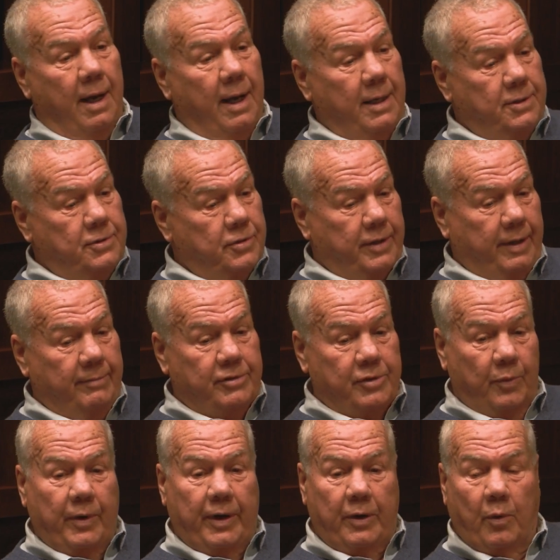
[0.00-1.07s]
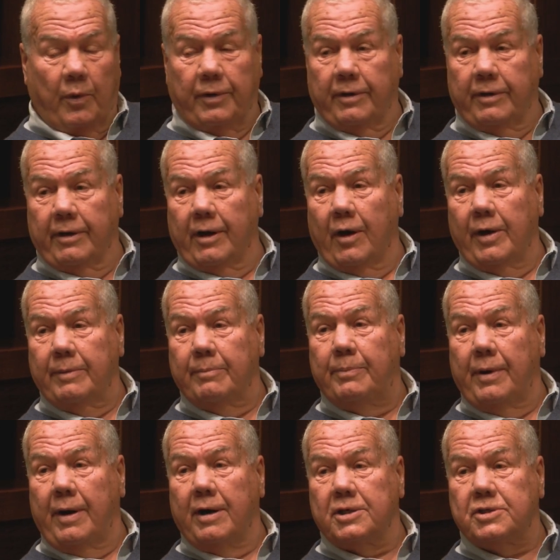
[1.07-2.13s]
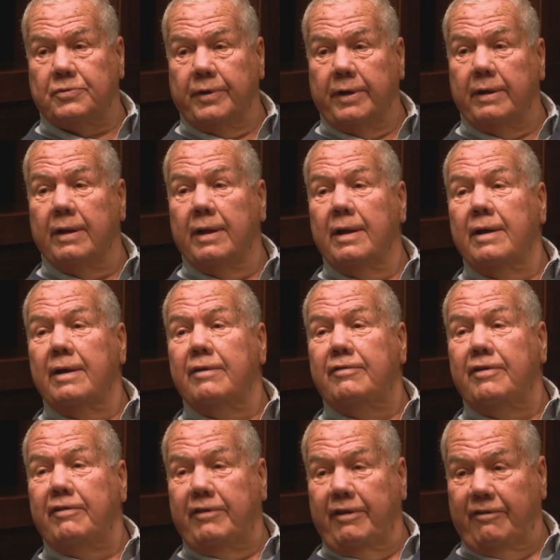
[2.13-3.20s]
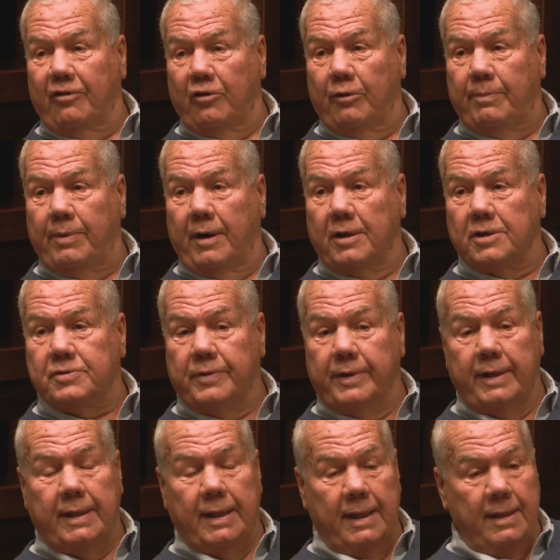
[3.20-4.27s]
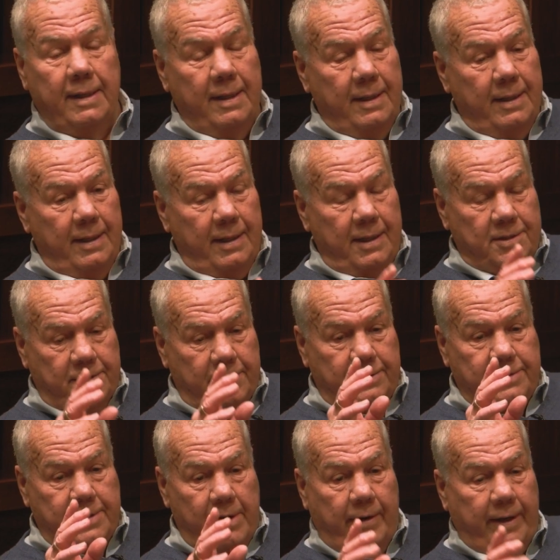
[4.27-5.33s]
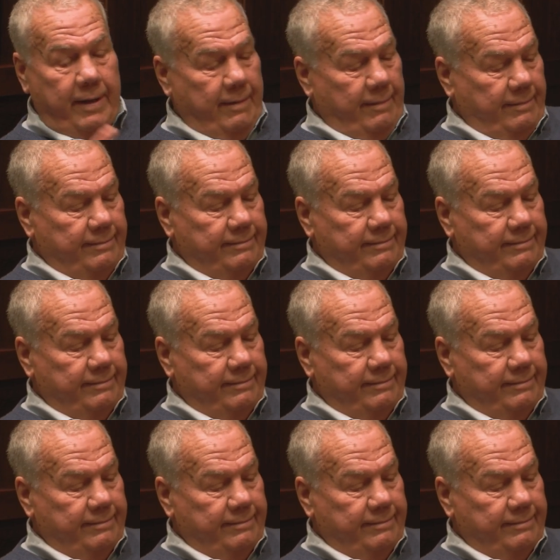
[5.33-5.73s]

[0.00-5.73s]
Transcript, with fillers: I took him to where he wanted to go in Park Street, 54 Park Street. He said, Terry,